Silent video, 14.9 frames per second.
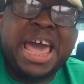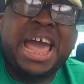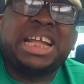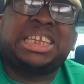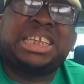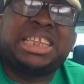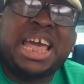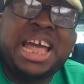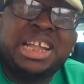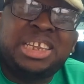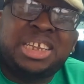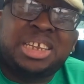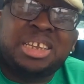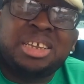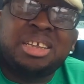
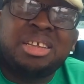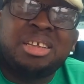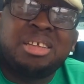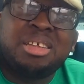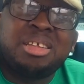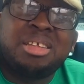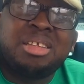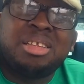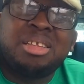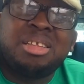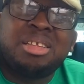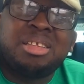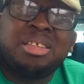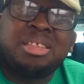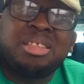extends
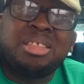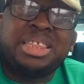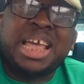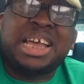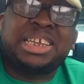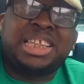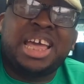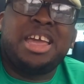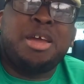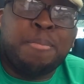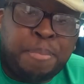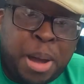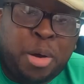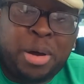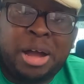their stay
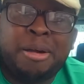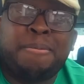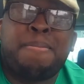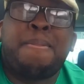in power.